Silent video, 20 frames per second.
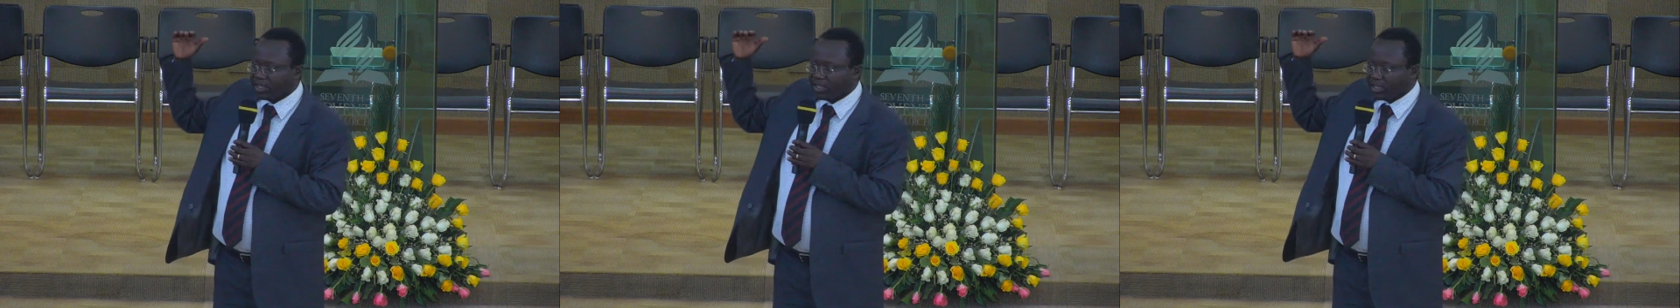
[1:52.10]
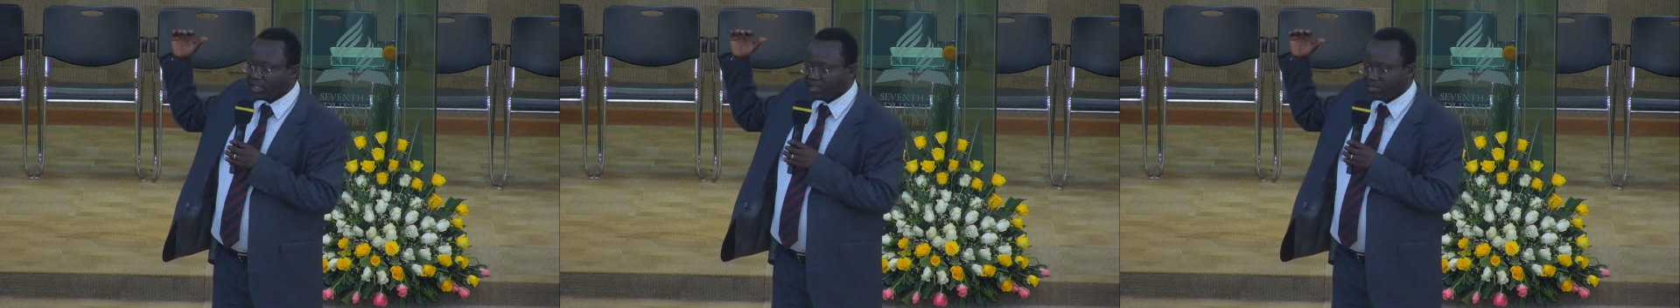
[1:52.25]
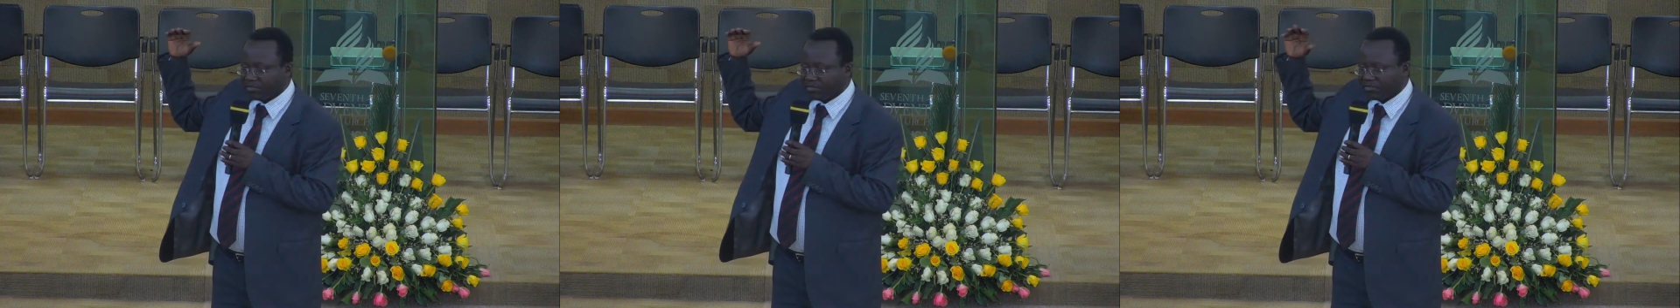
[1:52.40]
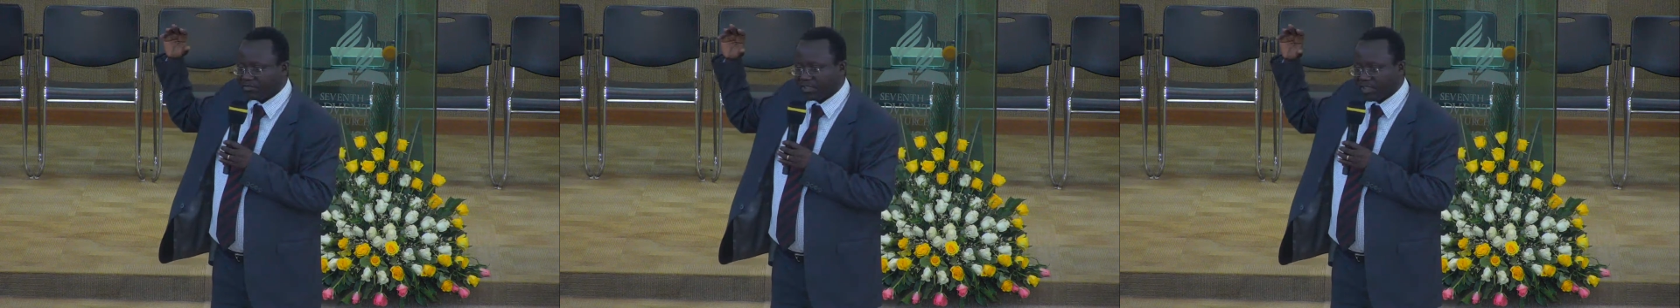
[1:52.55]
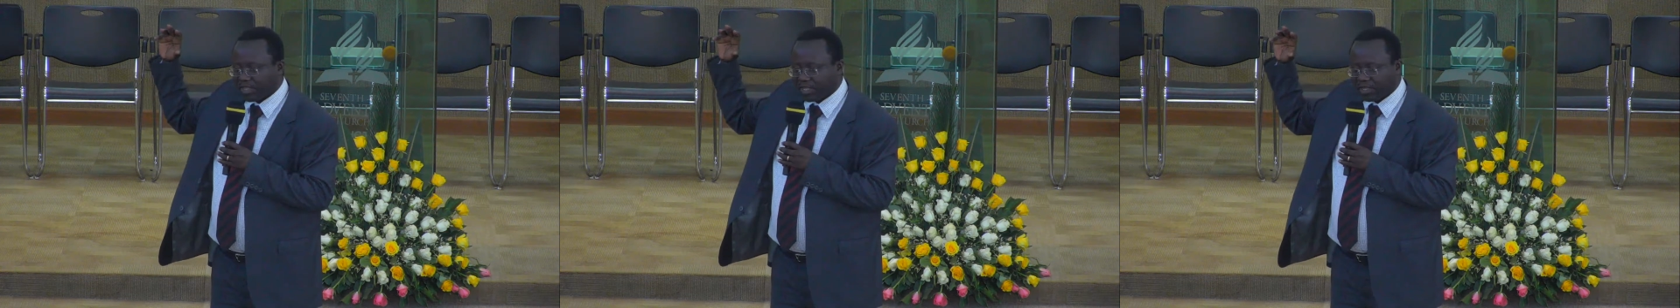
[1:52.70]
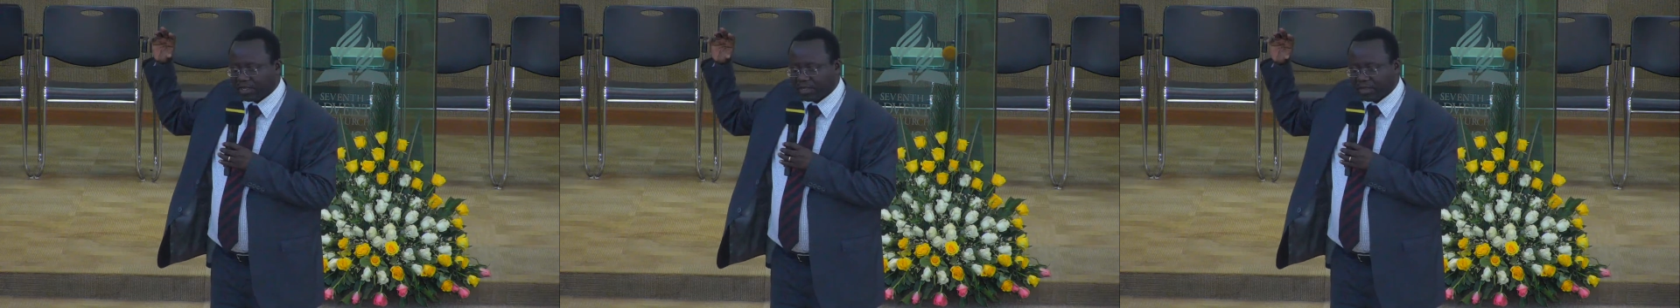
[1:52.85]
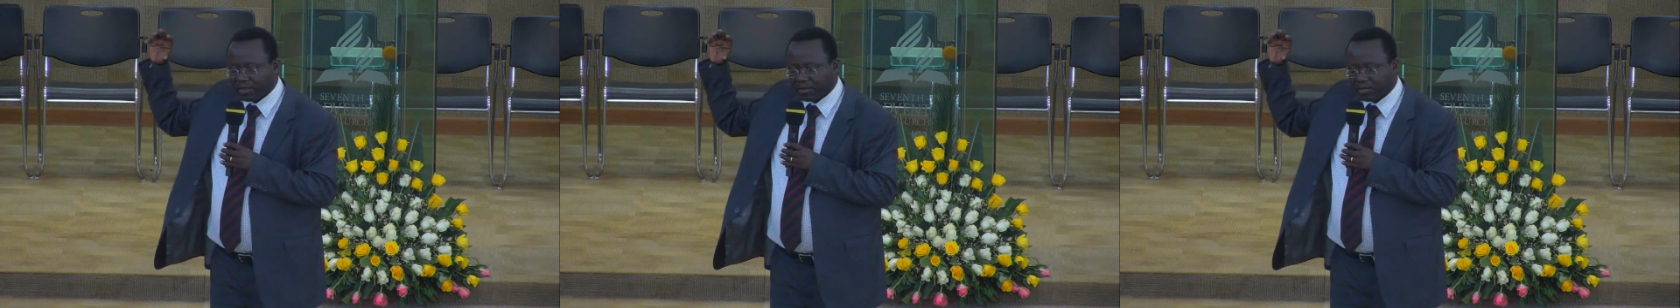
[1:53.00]
If
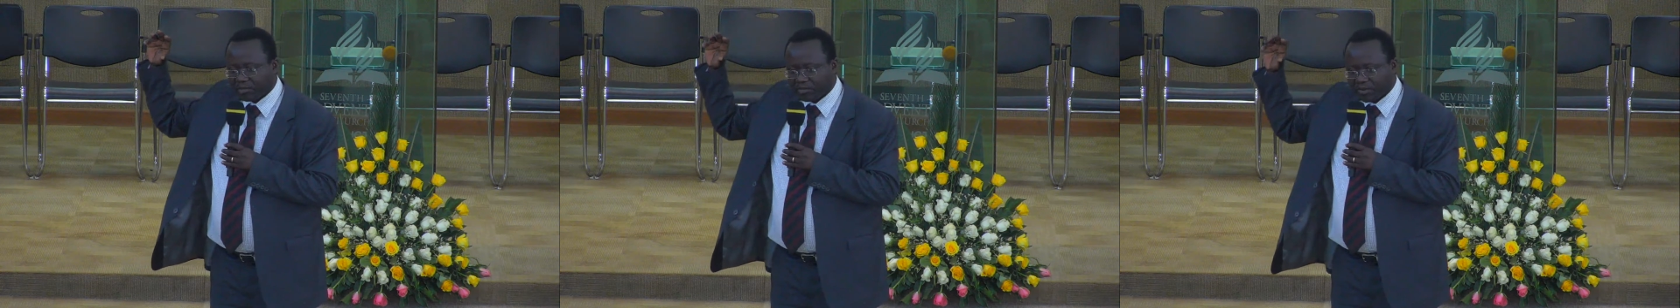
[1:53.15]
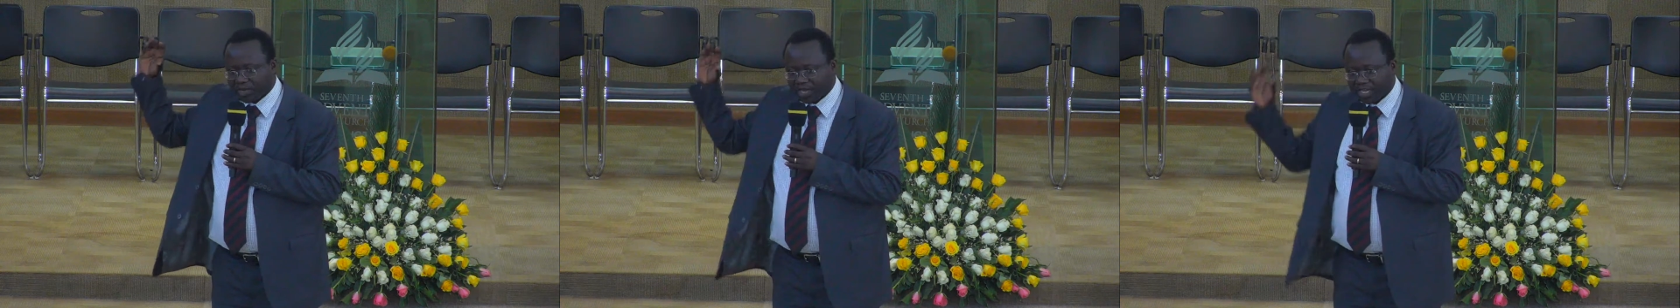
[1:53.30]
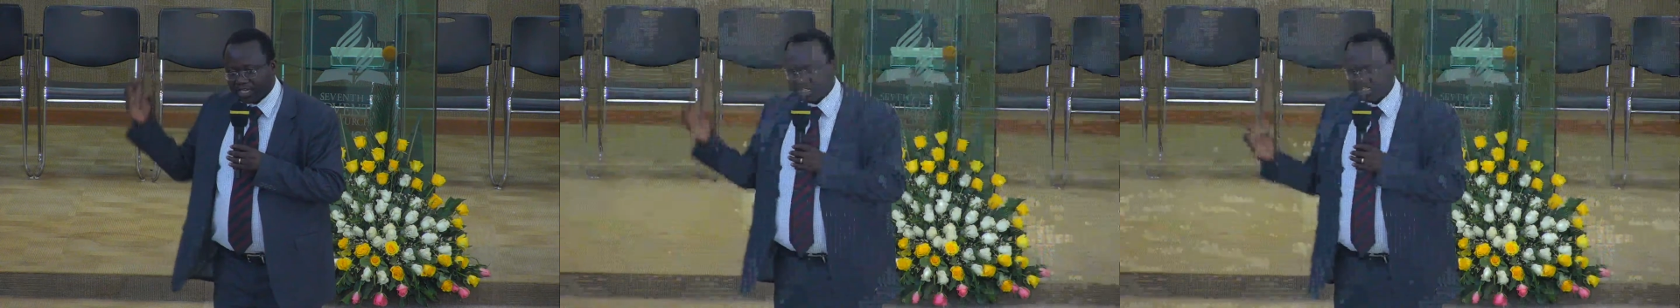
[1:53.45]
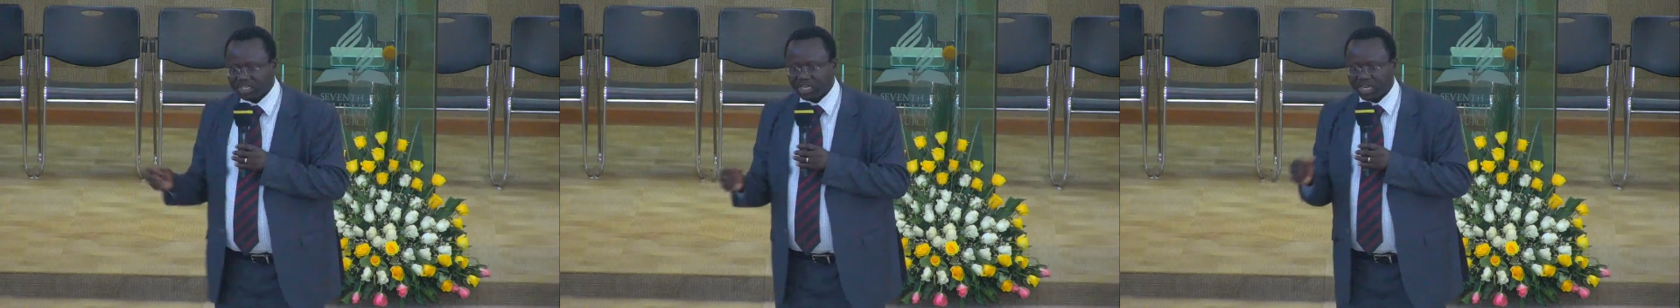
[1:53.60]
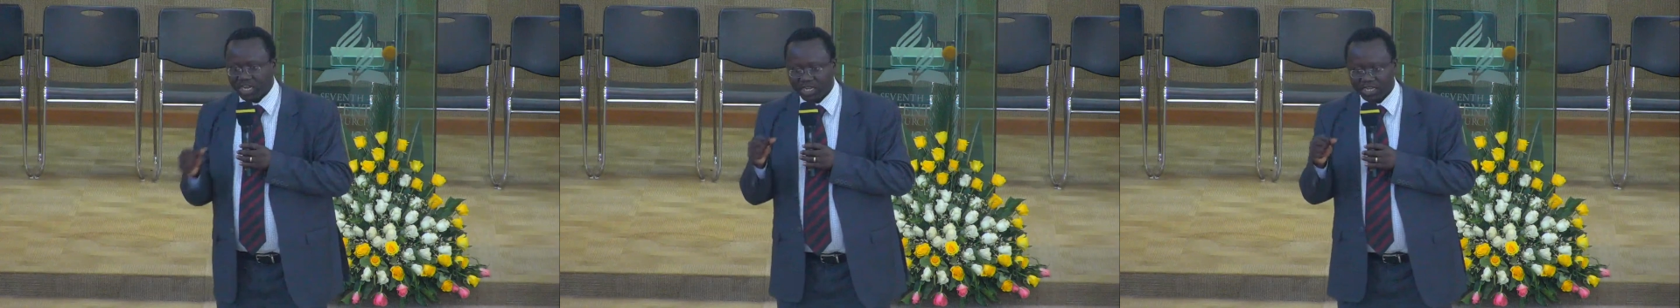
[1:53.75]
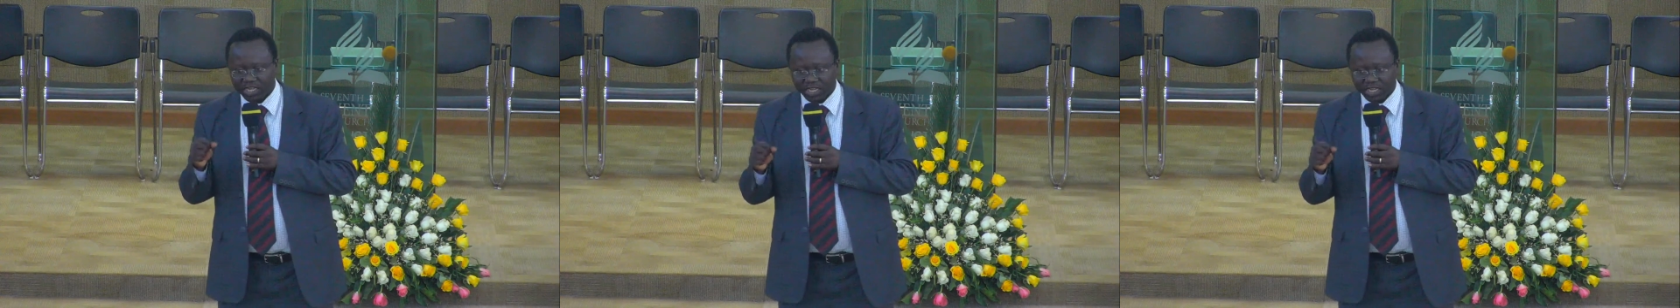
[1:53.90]
the pressure